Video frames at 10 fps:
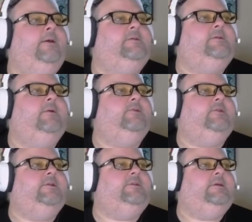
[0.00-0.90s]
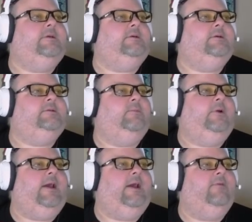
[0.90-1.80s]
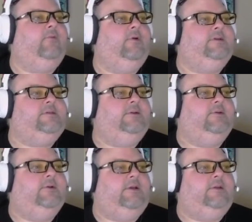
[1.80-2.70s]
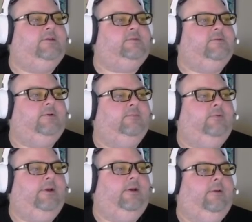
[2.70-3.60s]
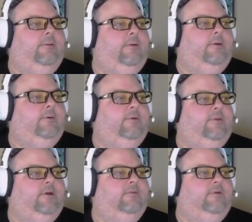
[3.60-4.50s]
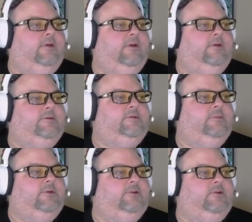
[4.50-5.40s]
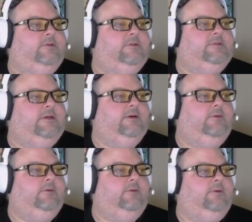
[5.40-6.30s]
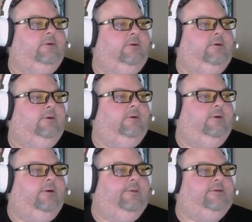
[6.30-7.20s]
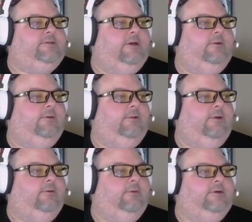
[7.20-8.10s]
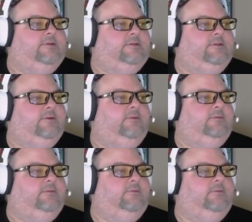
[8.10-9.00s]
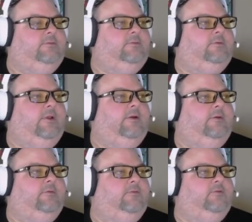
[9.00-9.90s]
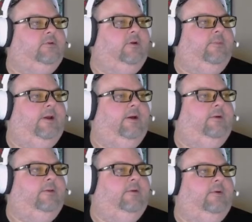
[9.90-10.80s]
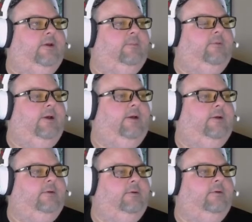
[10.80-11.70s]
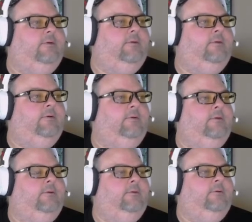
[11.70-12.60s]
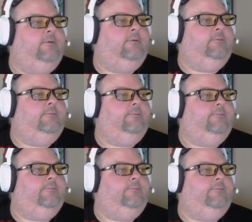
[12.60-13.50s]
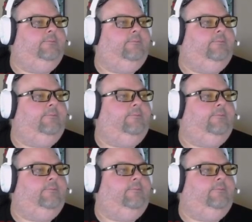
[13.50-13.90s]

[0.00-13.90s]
So now what you're going to see is whatever is underneath is going to play along with everything else. So I'm going to turn the sound on this down a little, otherwise it's going to like drown me out. And now when I hit play, I'm going to do this just for a second.